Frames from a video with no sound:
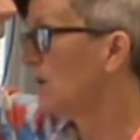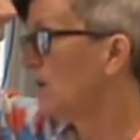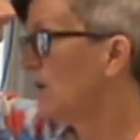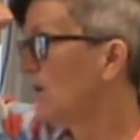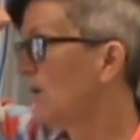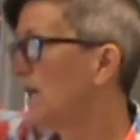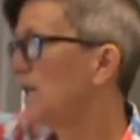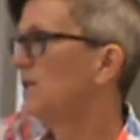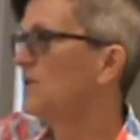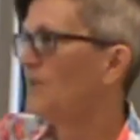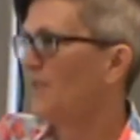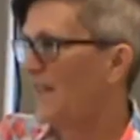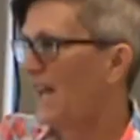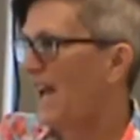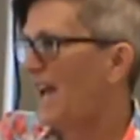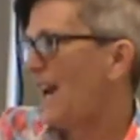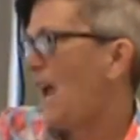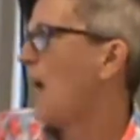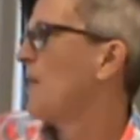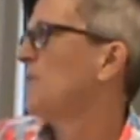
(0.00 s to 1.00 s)
Okay, so
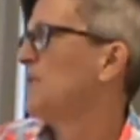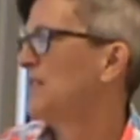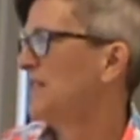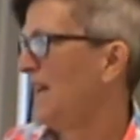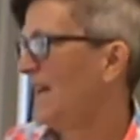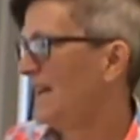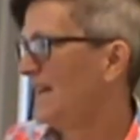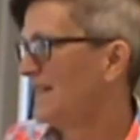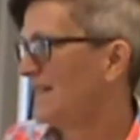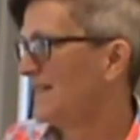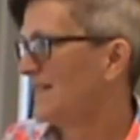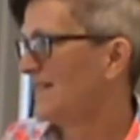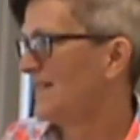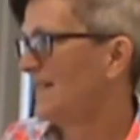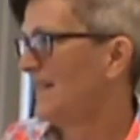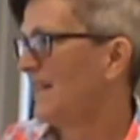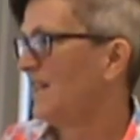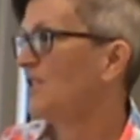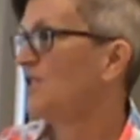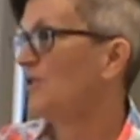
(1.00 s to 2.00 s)
that I would say is
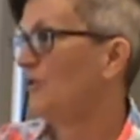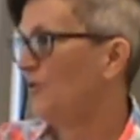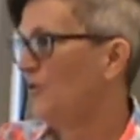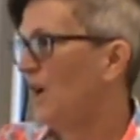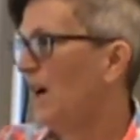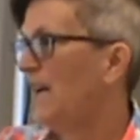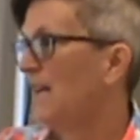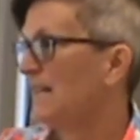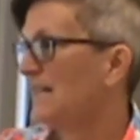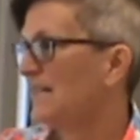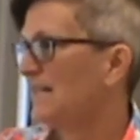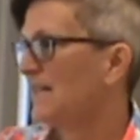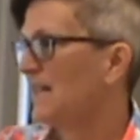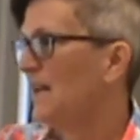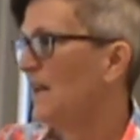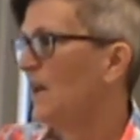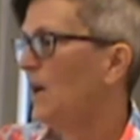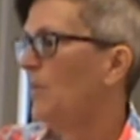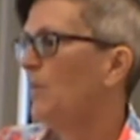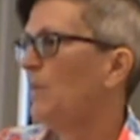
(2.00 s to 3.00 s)
like a device,
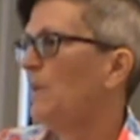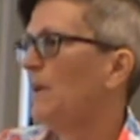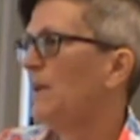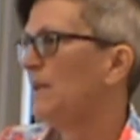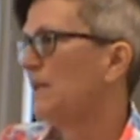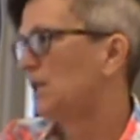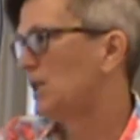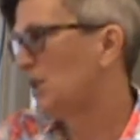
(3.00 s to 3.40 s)
but it's